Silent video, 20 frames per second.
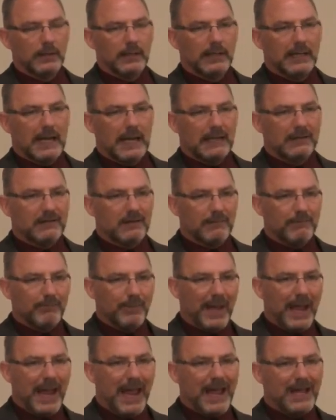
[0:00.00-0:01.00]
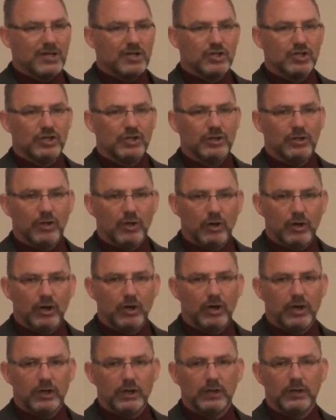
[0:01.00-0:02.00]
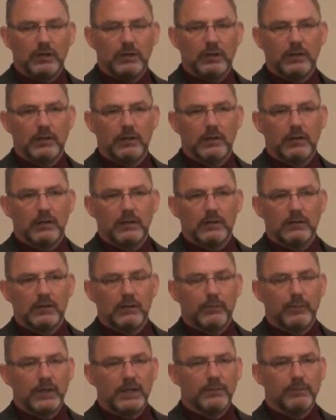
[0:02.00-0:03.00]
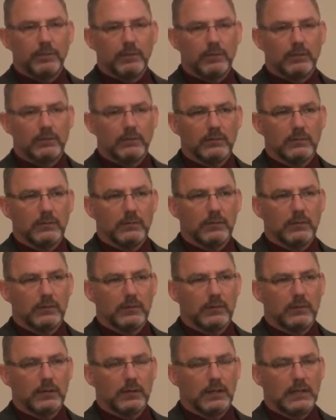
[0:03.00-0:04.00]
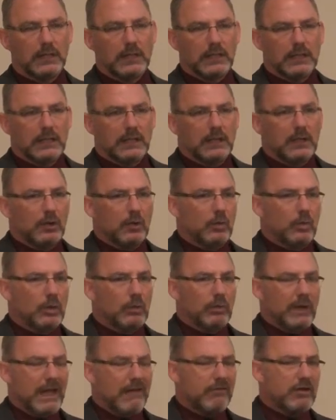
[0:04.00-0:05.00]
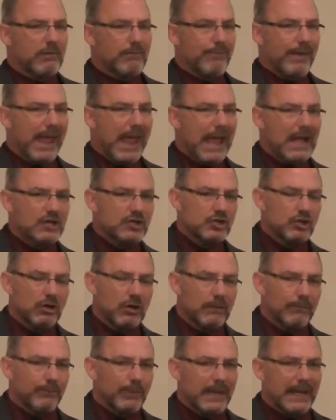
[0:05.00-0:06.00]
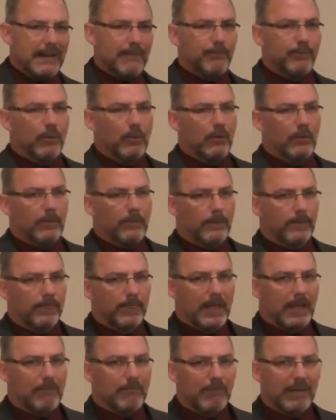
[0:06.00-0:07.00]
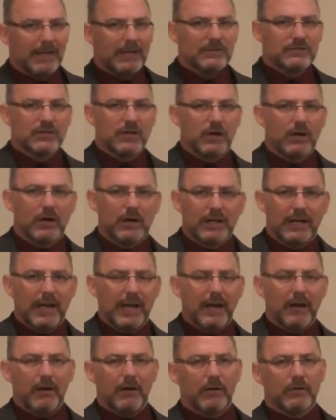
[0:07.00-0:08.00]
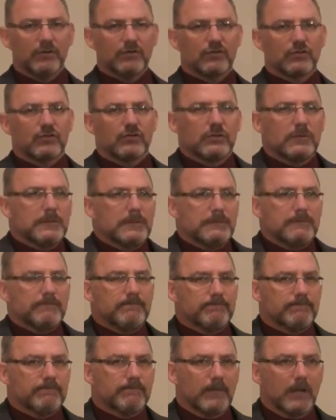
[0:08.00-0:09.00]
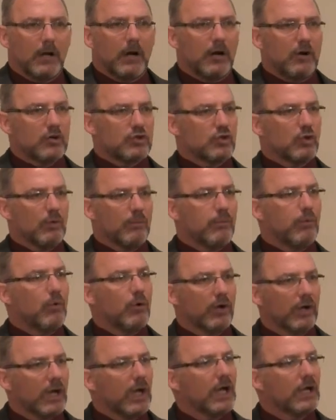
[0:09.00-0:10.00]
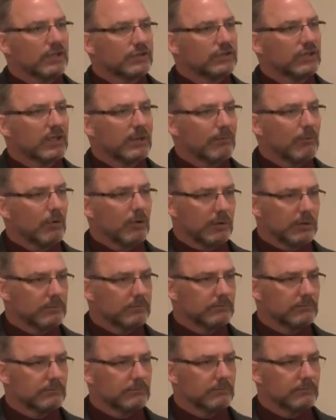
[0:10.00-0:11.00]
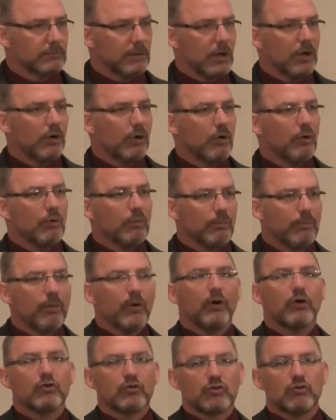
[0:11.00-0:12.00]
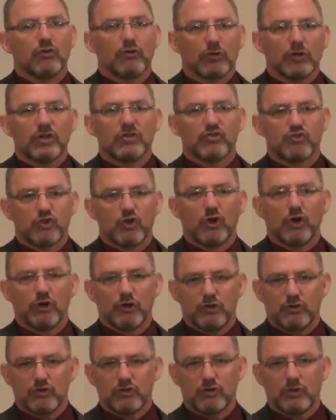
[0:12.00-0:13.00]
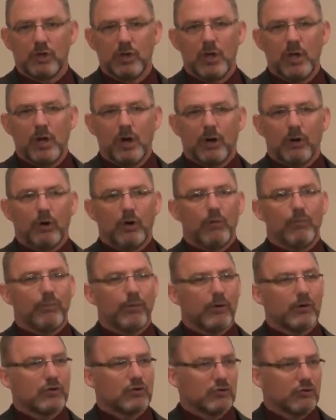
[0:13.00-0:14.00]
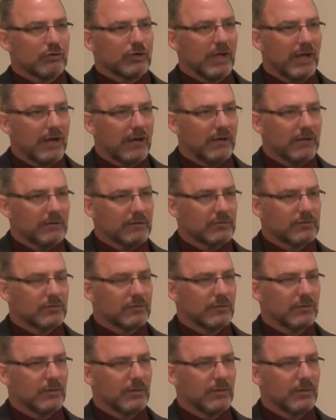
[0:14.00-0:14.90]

He had compassion on the people. When we have compassion on people, that means that our cares aren't so important to us anymore. Our own personal concerns, our own personal cares.